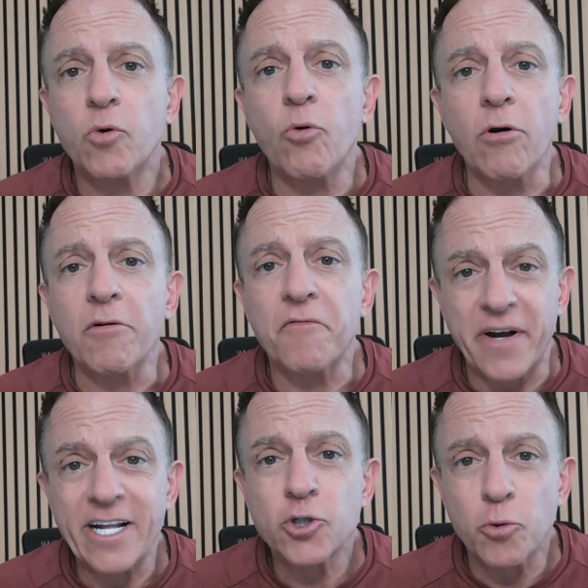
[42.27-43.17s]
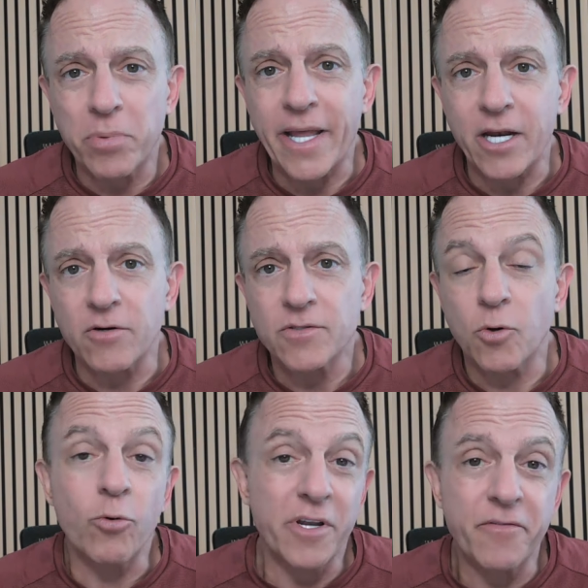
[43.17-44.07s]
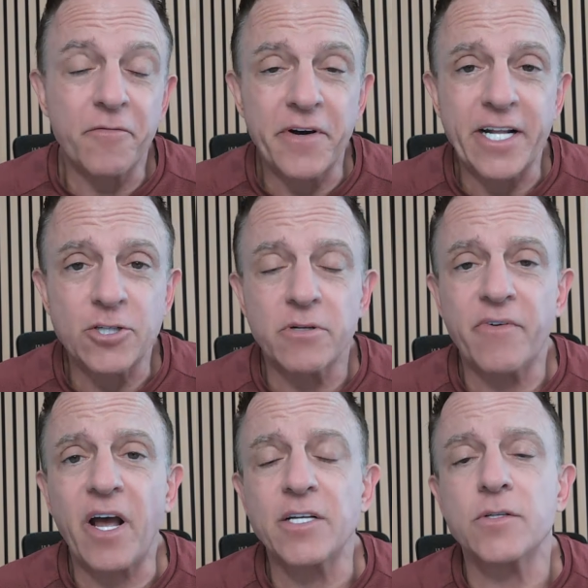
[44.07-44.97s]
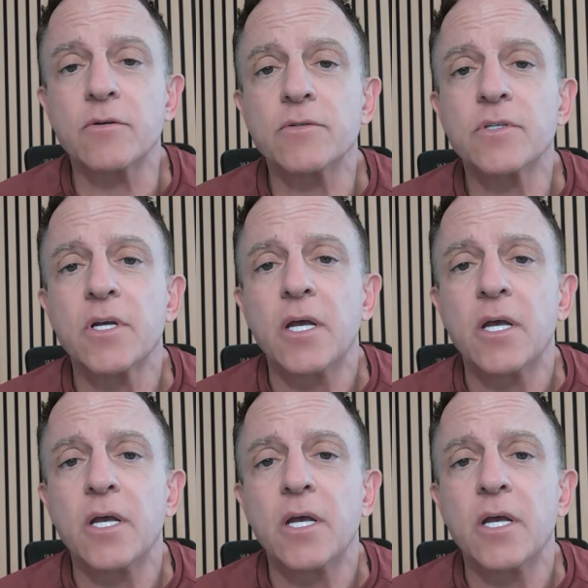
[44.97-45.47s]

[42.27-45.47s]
or financial planners or even financial advisors.